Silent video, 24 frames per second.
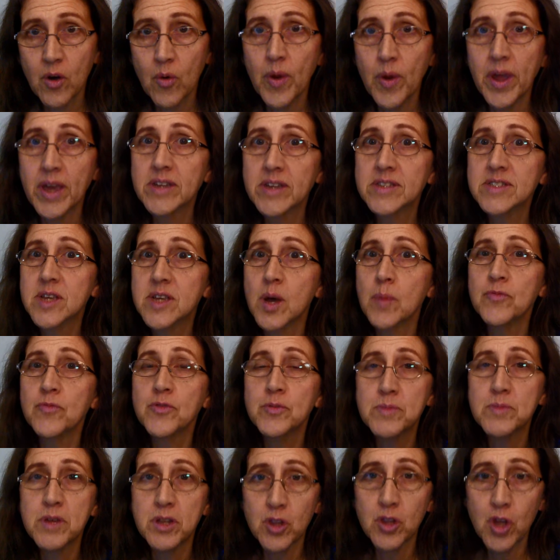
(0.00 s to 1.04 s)
Wake us up
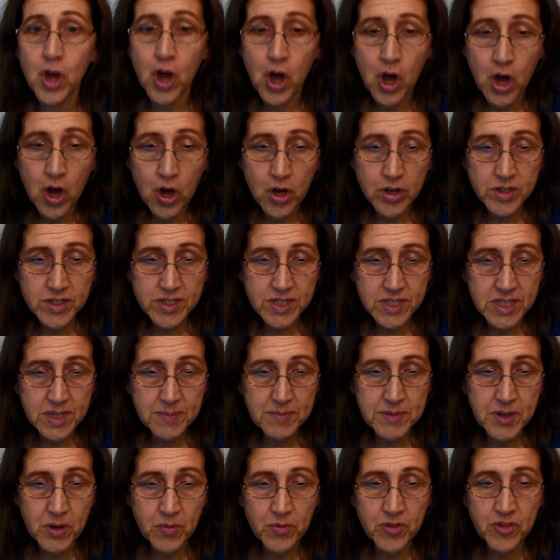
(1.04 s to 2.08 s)
from the long
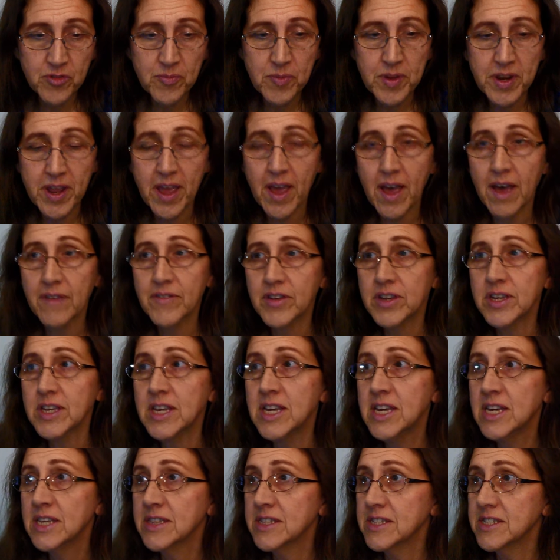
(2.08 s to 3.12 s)
sleep that we've been having,